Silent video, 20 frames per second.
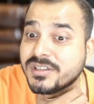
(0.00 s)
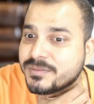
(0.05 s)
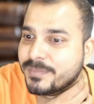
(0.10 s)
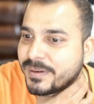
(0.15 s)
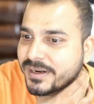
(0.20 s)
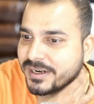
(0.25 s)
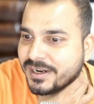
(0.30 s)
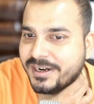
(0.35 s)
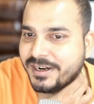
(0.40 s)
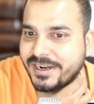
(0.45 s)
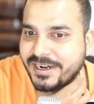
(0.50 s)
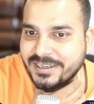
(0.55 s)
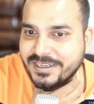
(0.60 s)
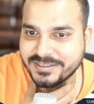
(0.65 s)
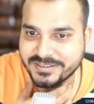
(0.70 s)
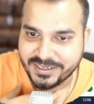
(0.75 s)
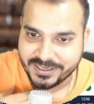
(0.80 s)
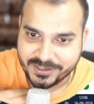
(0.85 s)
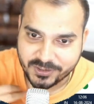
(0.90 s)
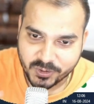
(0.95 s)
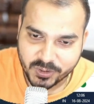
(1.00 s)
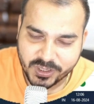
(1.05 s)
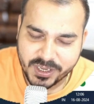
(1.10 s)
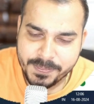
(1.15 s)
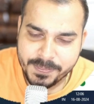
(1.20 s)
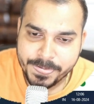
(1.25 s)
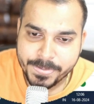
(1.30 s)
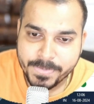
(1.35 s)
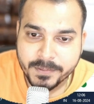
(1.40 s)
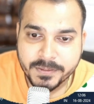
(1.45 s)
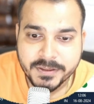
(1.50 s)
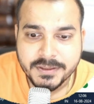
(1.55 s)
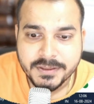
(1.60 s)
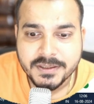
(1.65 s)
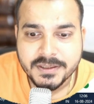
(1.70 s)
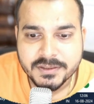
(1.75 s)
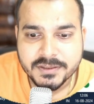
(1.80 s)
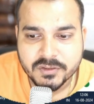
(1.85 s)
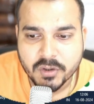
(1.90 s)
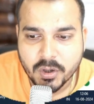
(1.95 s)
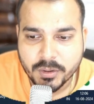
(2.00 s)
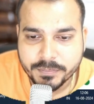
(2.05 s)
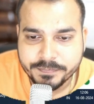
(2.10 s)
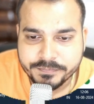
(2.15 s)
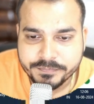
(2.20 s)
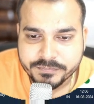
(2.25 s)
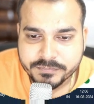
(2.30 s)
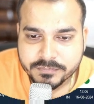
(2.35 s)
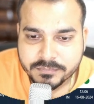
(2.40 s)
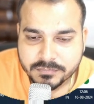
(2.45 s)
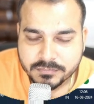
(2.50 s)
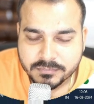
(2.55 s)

this particular data set. Okay, so